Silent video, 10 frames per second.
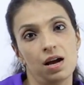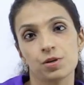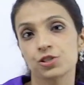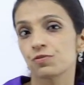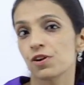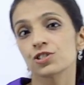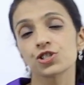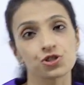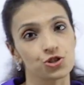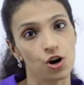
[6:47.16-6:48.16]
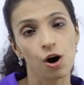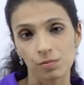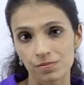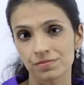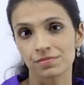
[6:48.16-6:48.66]
but you've lost your job,
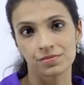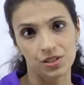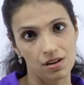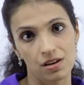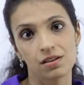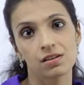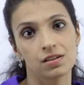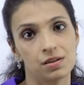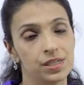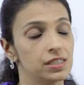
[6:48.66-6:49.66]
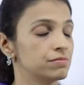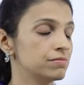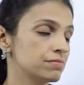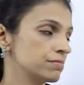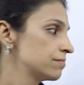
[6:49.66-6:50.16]
okay? I mean,
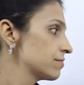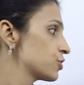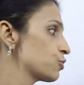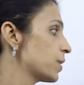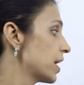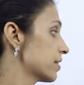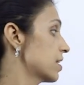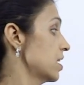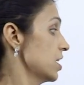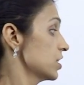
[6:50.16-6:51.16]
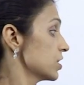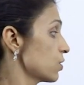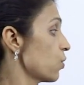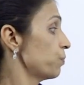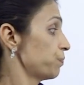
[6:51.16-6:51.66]
too bad.
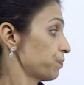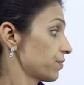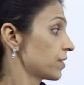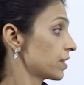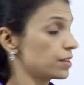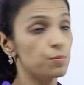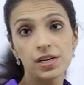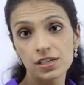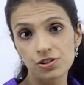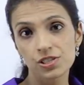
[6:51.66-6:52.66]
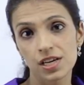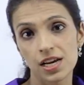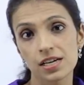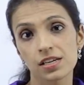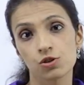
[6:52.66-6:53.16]
So the minute you
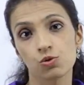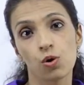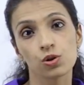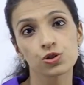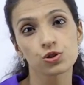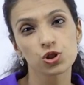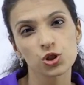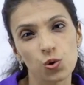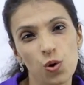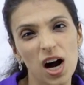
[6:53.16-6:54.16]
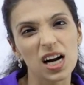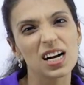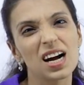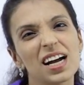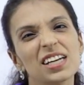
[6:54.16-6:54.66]
say it, you also show a
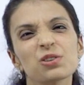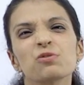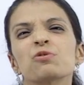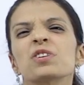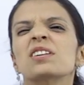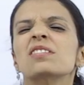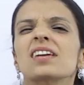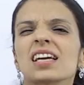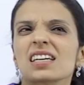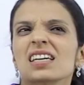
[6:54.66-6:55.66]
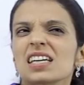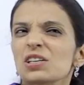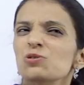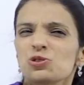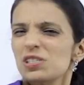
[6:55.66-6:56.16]
kind of
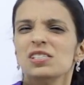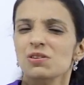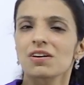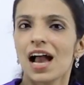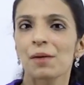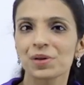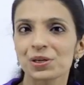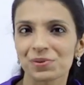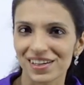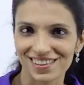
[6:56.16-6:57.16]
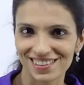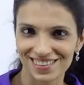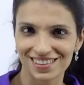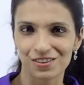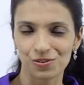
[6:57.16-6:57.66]
you're just not happy doing
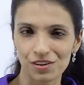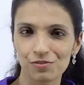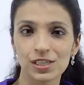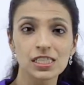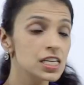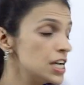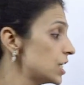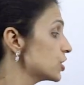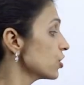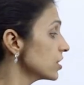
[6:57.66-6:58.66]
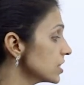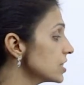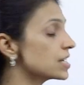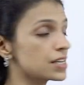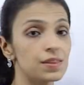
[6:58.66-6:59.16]
it, okay, friends? So this
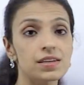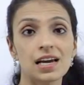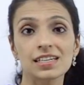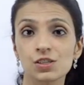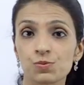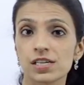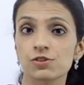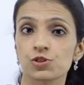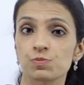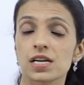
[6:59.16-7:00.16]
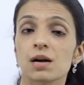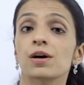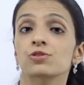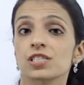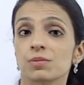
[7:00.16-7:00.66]
is another nice way to speak
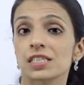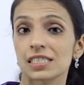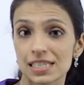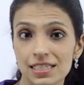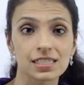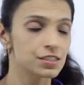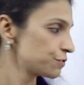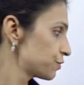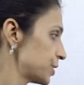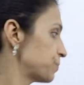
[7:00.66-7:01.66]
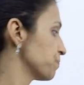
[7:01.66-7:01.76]
about something sensitive.